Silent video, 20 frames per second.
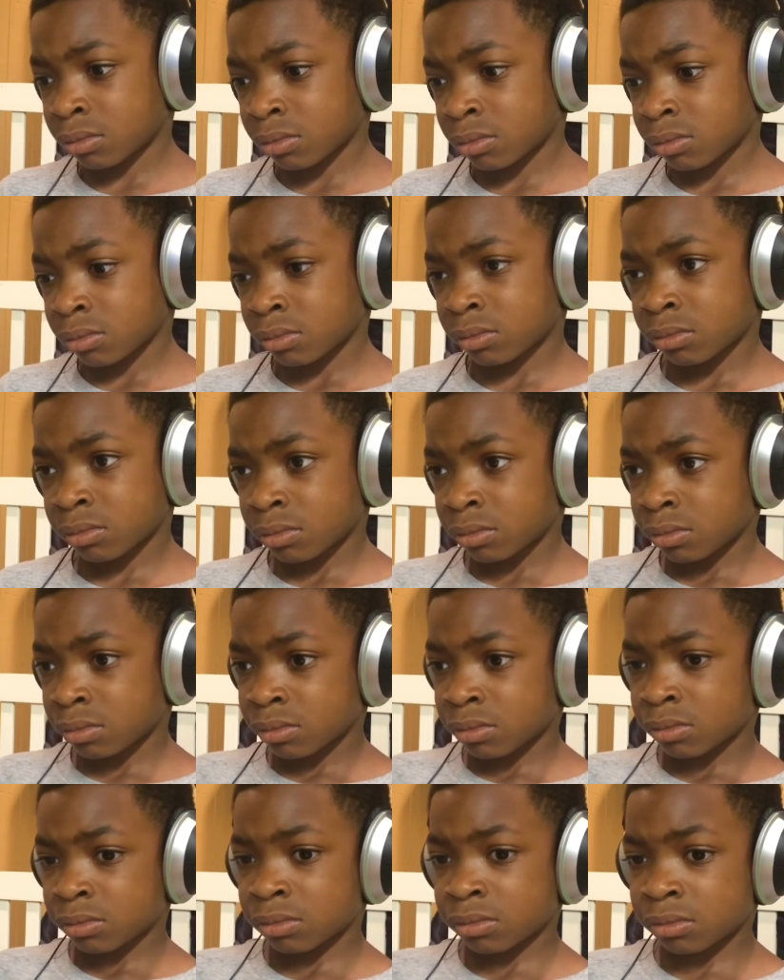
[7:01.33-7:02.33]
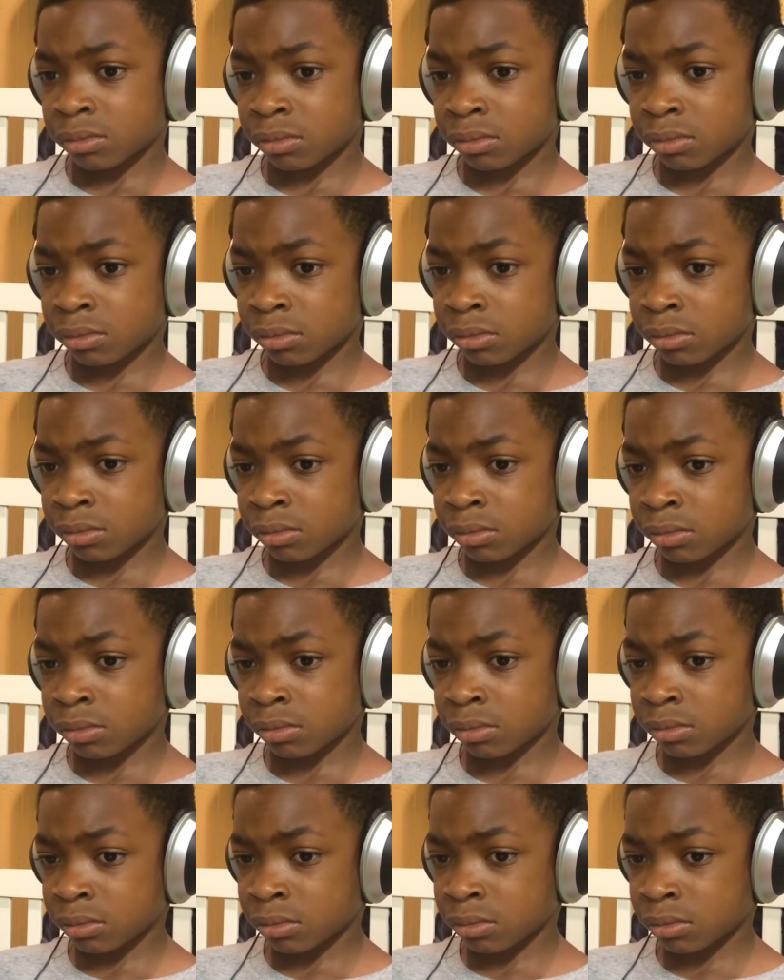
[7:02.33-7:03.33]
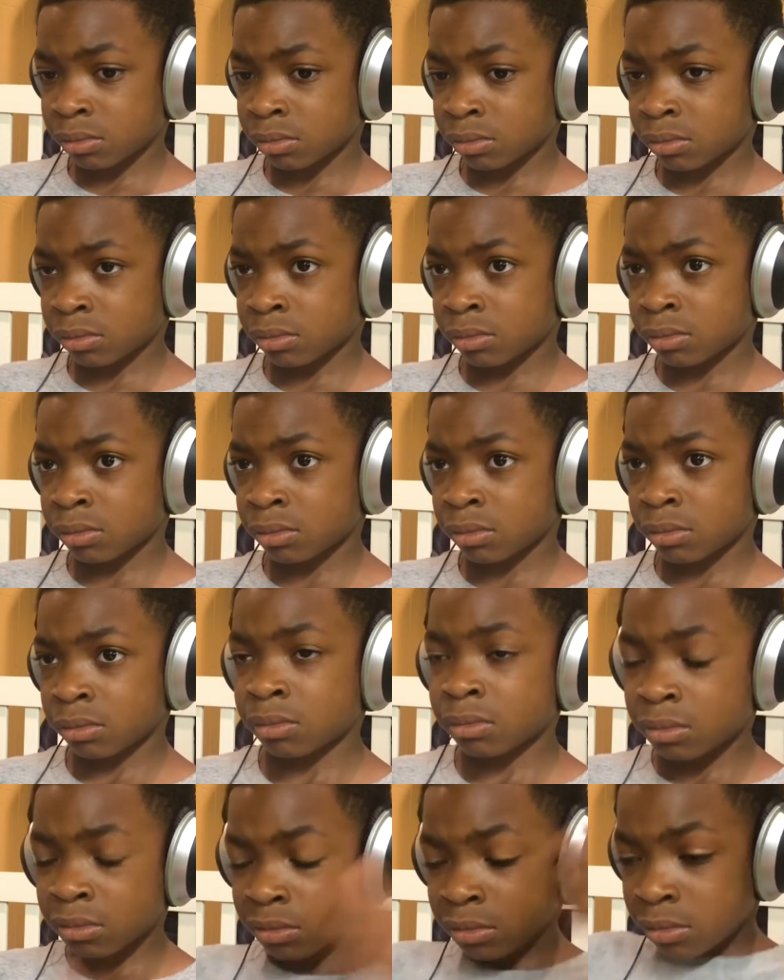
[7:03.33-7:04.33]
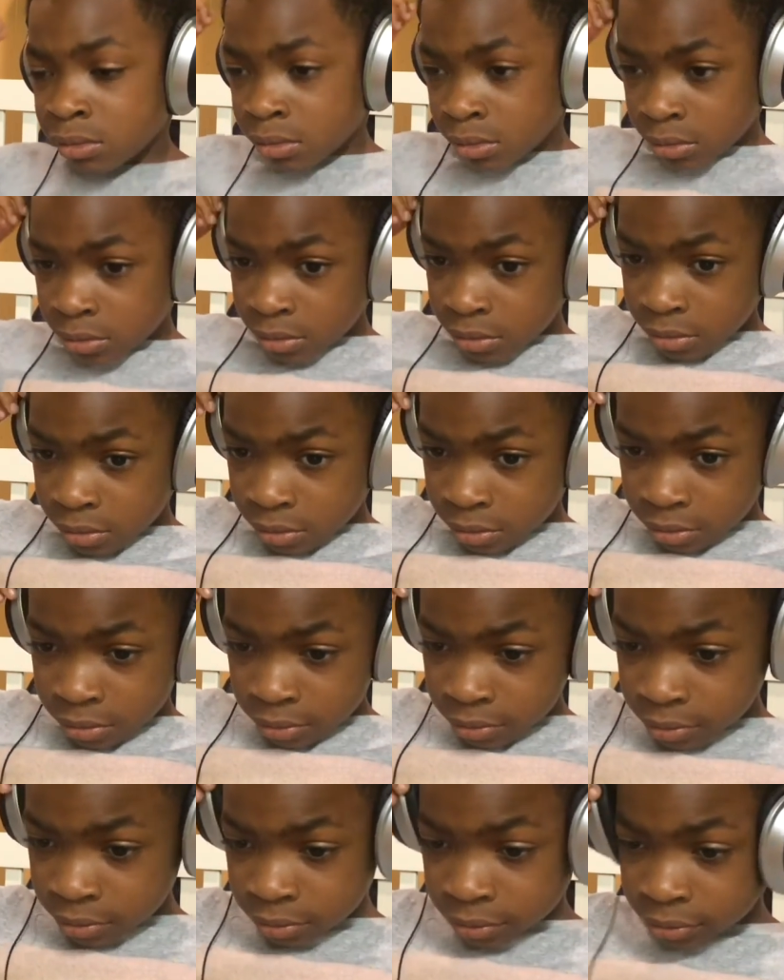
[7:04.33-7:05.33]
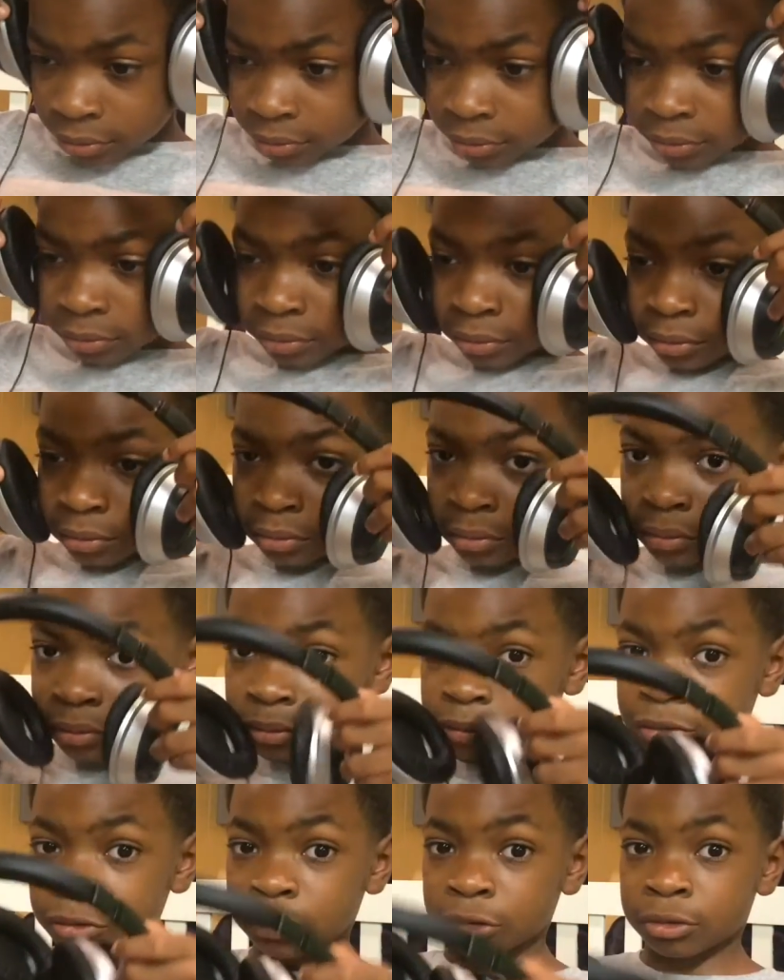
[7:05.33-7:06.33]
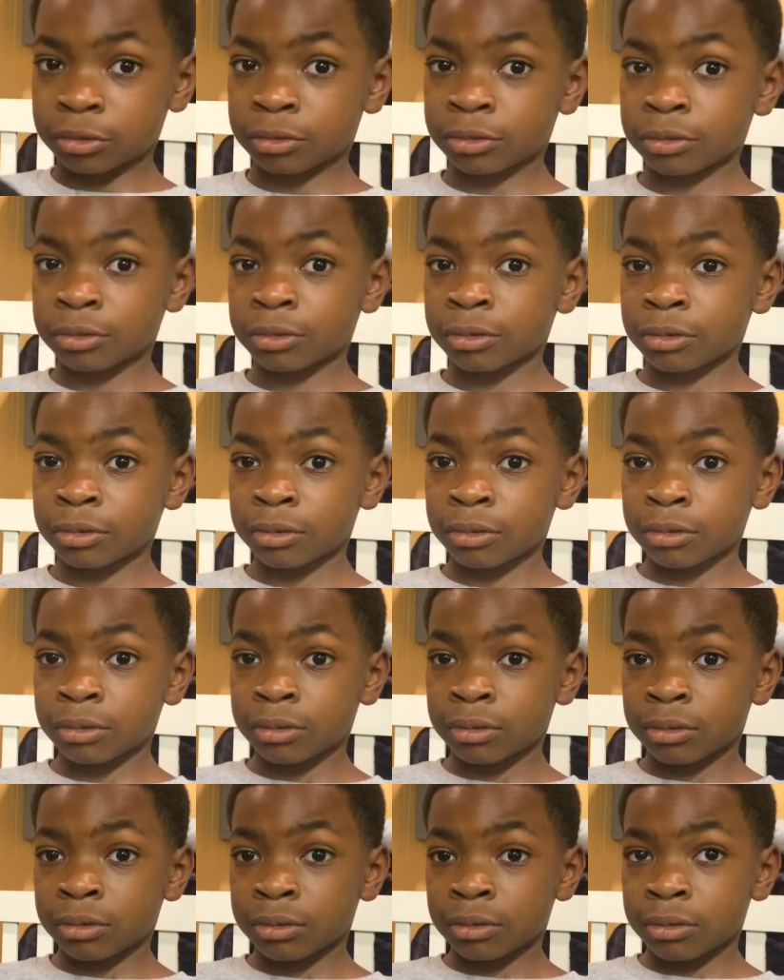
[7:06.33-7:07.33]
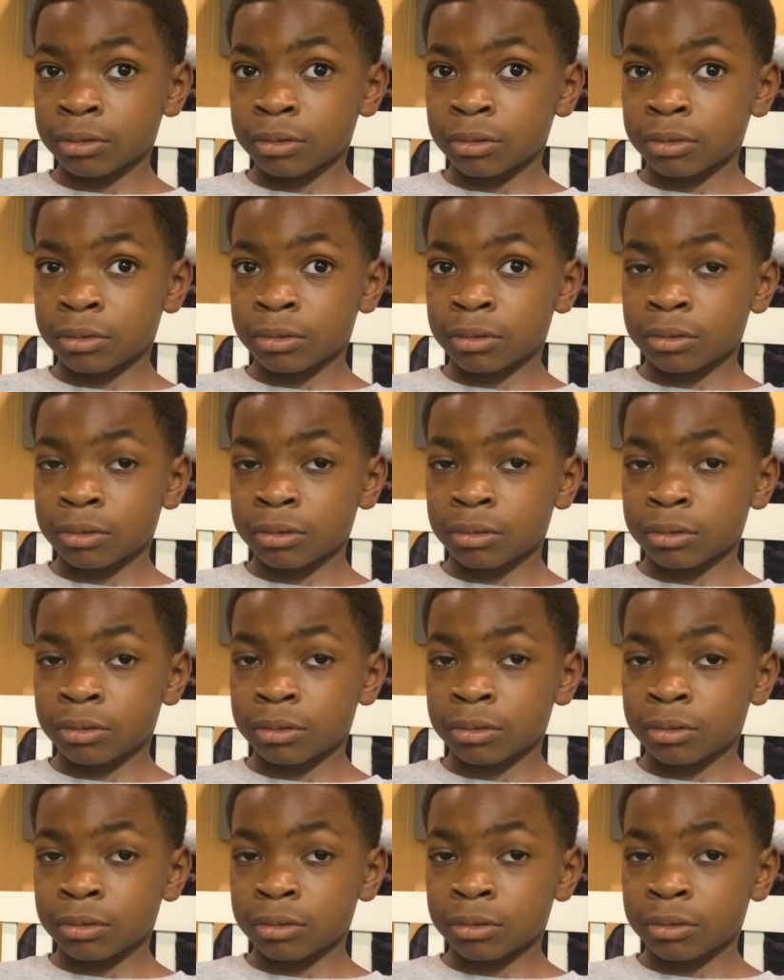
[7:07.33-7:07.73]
(silence)